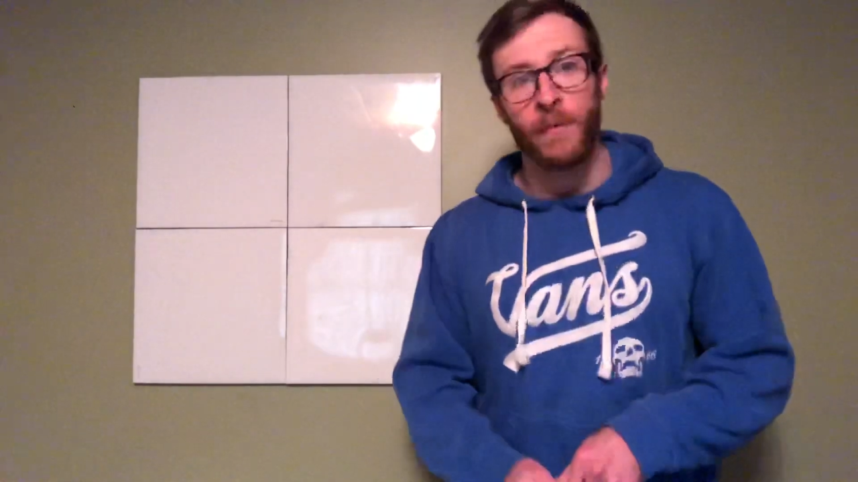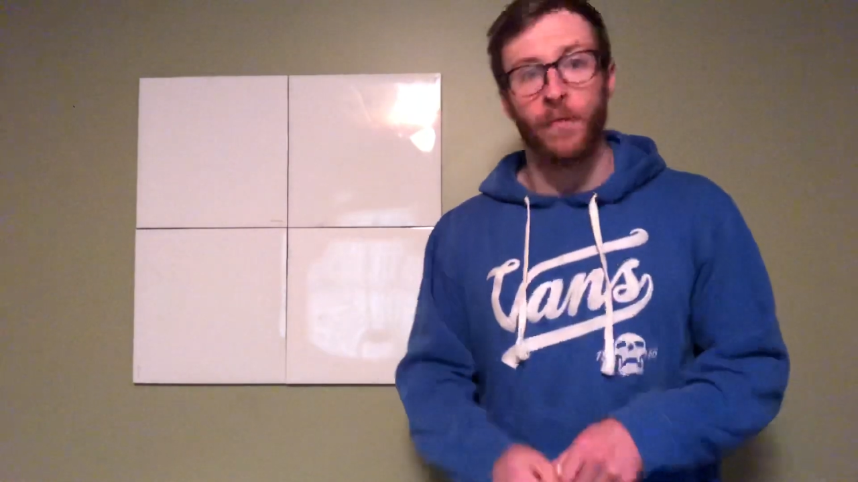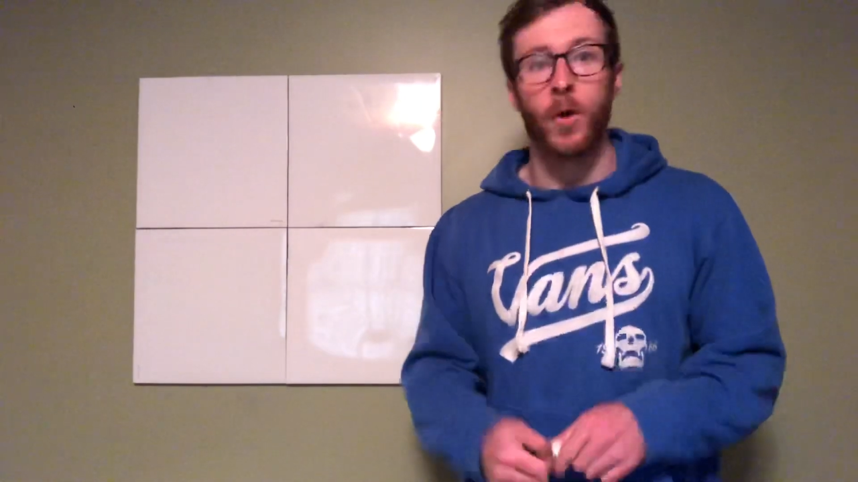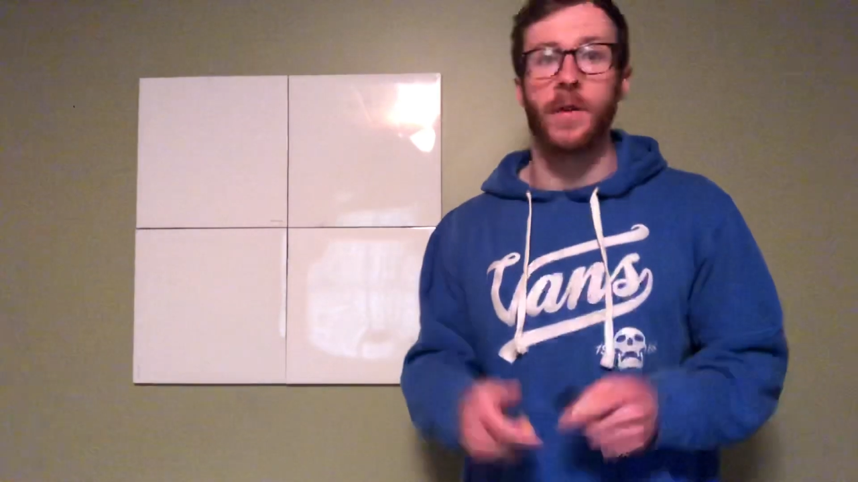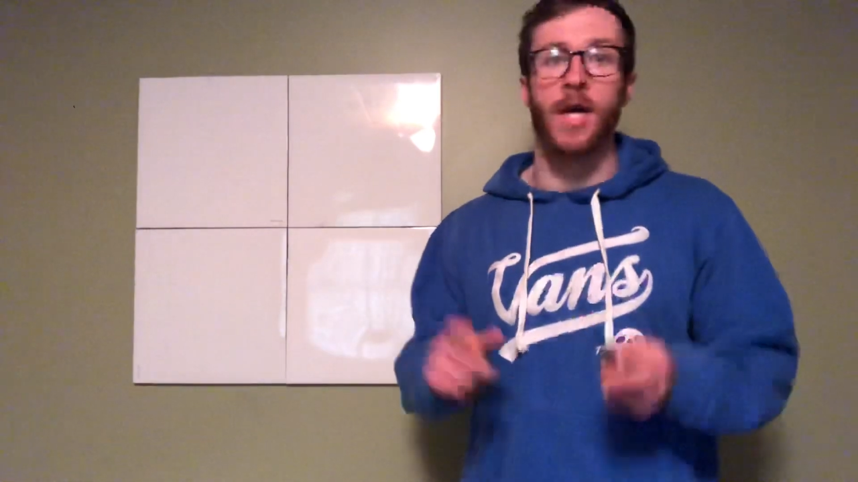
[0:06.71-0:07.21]

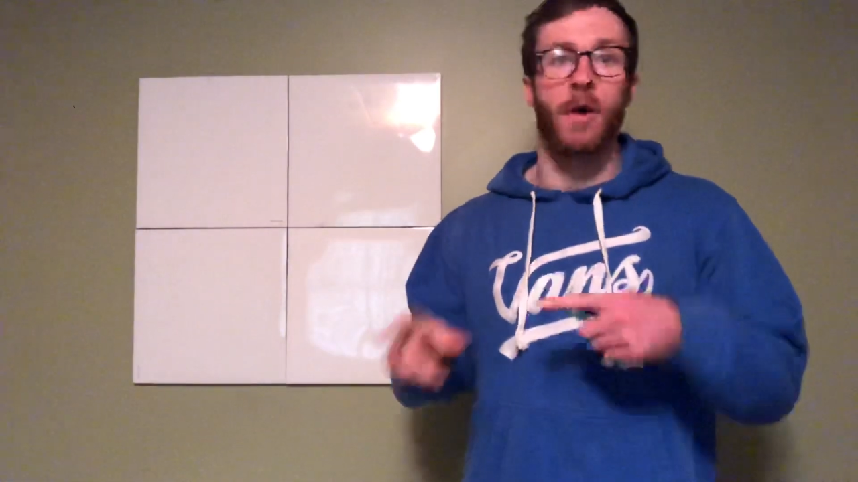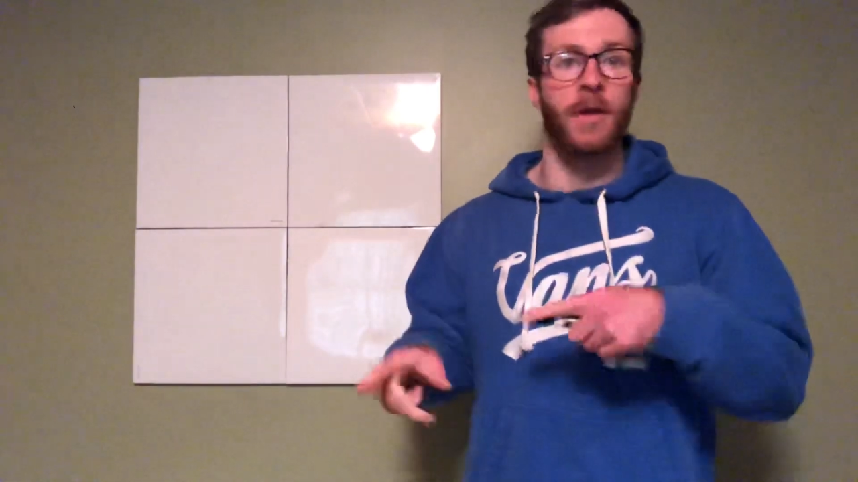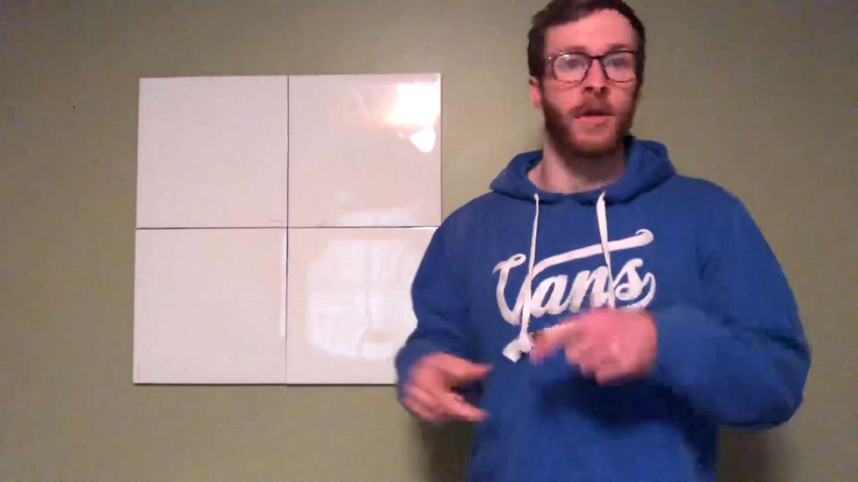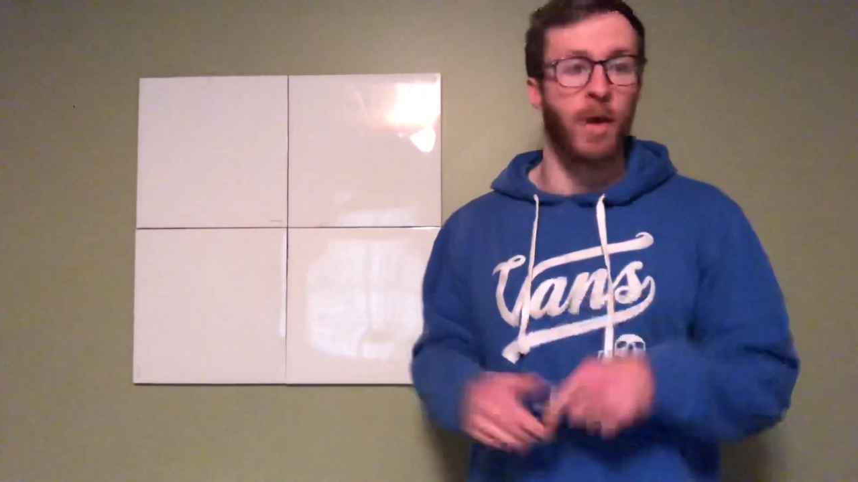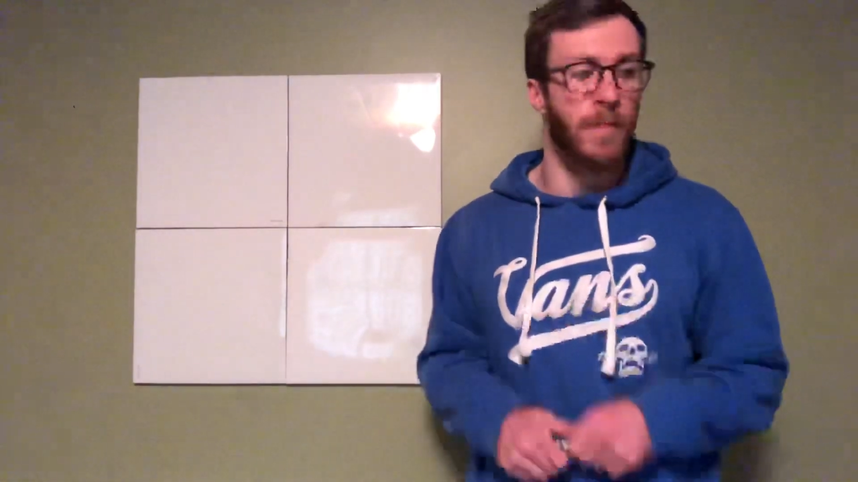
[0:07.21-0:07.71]
before we go
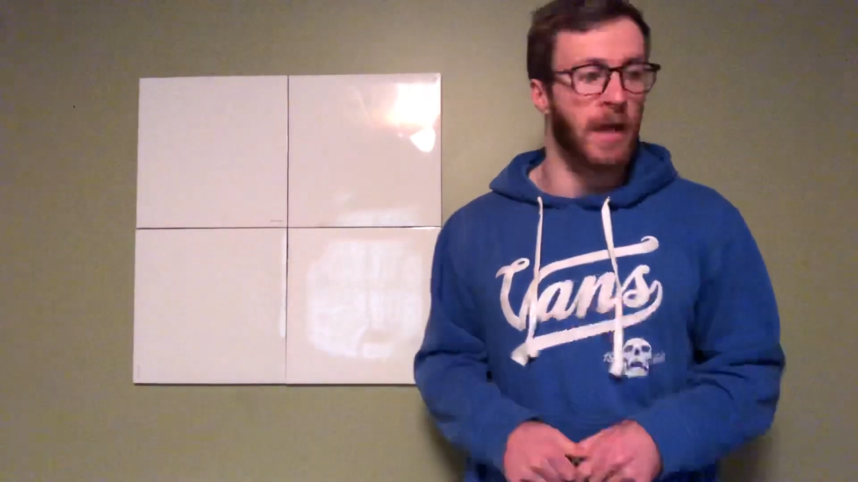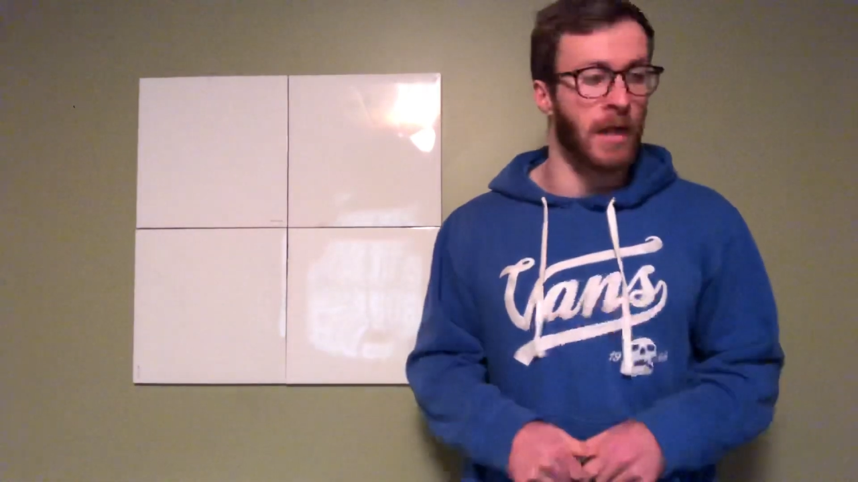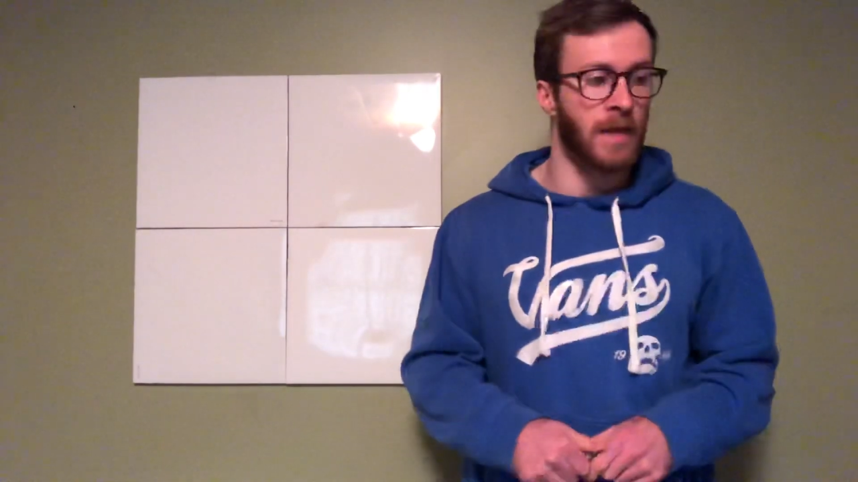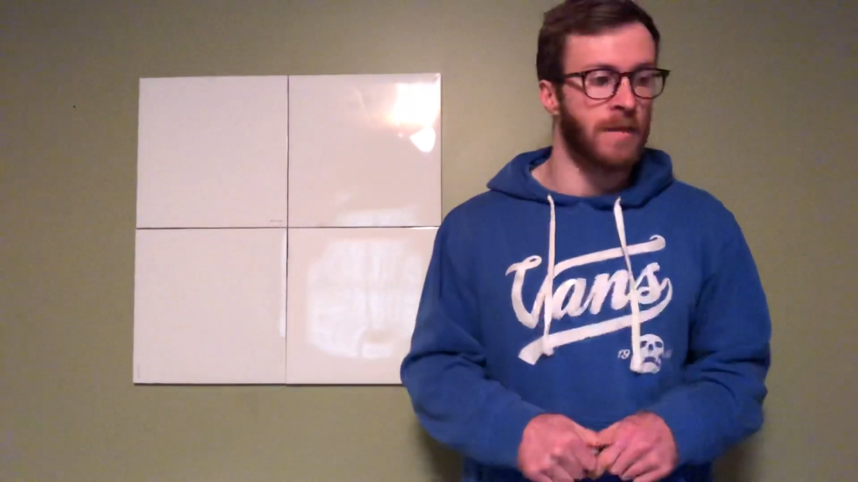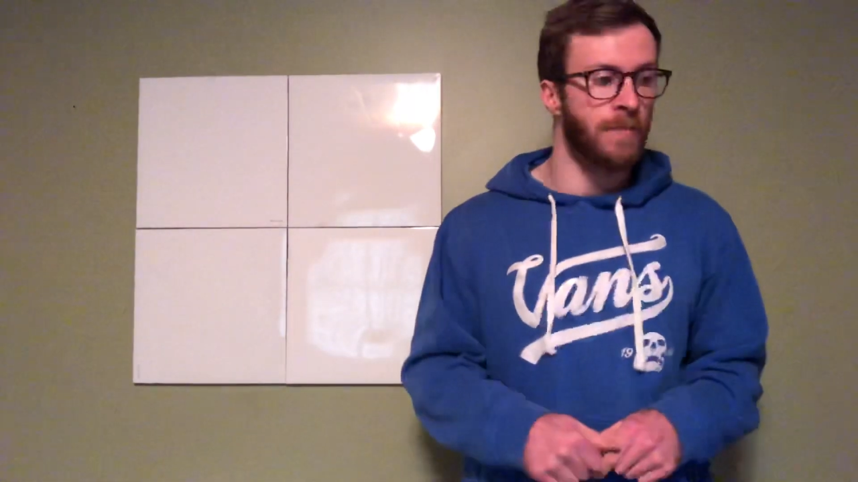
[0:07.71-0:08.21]
into our main
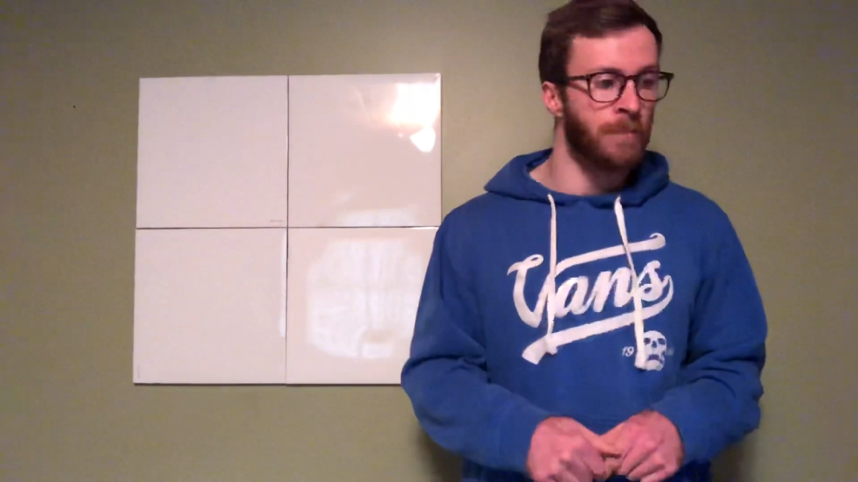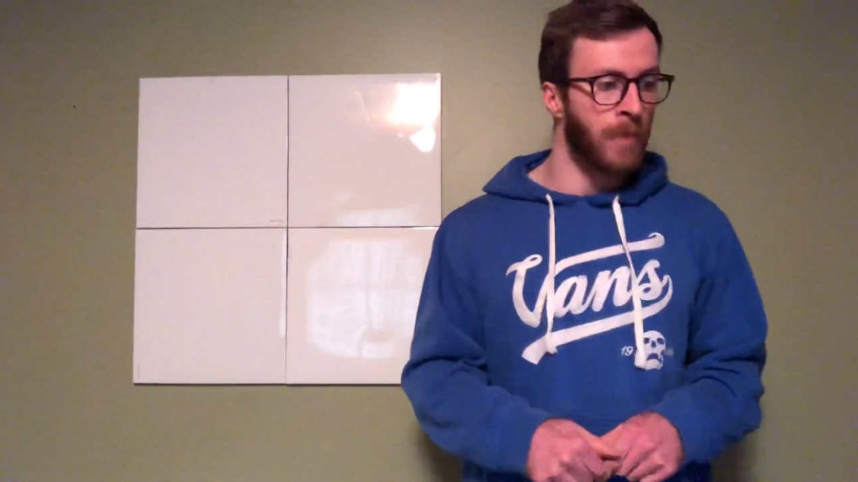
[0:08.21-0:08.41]
lesson.